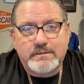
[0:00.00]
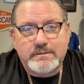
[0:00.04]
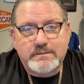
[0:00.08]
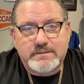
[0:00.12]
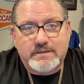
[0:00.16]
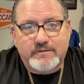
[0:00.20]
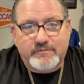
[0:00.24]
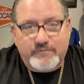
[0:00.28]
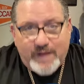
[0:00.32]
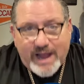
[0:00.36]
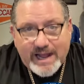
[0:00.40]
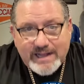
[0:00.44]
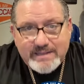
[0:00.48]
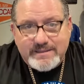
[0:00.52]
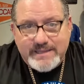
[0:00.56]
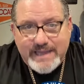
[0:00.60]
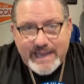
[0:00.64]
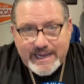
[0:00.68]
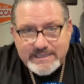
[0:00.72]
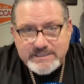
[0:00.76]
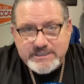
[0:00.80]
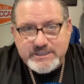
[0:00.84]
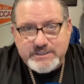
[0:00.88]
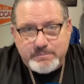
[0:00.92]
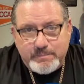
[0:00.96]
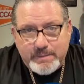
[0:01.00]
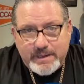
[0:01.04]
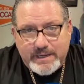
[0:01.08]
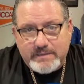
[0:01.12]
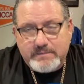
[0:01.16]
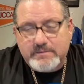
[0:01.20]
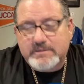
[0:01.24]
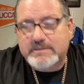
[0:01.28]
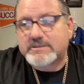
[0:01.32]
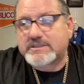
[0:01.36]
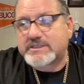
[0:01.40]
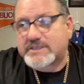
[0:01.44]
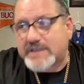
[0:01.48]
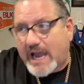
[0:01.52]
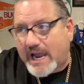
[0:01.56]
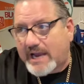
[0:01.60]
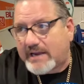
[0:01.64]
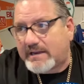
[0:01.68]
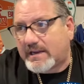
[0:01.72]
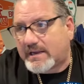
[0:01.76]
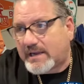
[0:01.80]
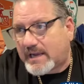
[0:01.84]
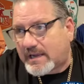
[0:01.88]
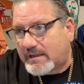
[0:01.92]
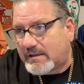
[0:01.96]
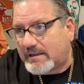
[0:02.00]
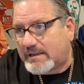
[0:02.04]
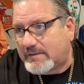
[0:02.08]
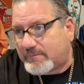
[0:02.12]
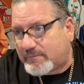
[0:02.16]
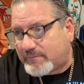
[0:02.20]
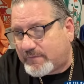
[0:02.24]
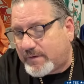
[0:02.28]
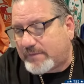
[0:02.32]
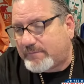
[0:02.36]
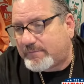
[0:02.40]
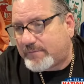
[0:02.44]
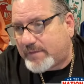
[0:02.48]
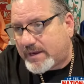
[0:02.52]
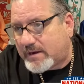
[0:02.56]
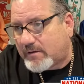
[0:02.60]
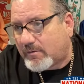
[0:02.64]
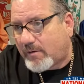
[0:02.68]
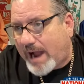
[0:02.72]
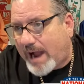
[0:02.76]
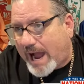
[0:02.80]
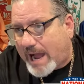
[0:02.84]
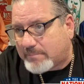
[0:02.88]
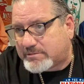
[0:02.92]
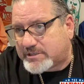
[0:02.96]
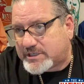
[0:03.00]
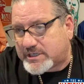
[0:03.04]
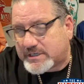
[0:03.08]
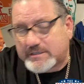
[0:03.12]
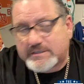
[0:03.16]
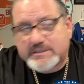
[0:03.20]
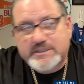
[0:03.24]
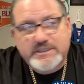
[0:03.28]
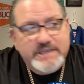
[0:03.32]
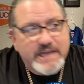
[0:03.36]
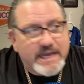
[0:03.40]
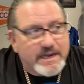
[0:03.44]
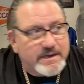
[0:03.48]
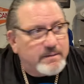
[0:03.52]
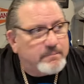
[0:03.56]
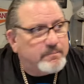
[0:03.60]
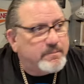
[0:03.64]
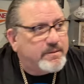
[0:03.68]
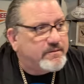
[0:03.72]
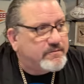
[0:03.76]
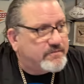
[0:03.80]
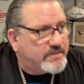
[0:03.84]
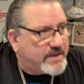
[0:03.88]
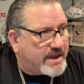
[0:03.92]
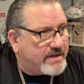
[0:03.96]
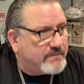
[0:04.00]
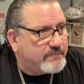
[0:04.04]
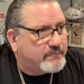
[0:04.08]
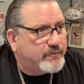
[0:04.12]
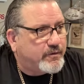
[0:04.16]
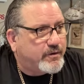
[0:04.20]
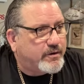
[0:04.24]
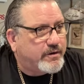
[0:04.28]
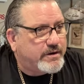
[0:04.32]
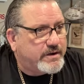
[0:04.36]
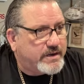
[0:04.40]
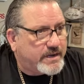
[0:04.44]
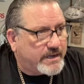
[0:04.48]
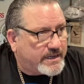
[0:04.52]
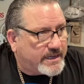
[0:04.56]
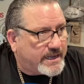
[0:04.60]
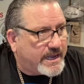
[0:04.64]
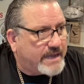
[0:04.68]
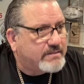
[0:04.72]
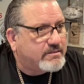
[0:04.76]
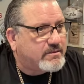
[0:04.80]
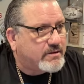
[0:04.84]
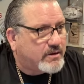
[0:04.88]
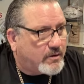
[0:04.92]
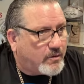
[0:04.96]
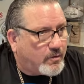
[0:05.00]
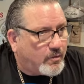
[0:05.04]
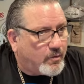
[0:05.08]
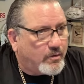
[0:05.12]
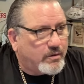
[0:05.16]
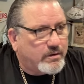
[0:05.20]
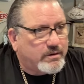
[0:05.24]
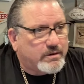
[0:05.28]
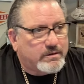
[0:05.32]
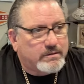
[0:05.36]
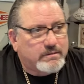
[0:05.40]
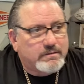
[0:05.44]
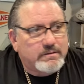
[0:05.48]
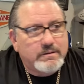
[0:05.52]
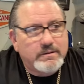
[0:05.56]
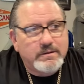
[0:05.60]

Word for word: DeVonta Smith, signed a fifth year option, send him to Denver, and you get the corner.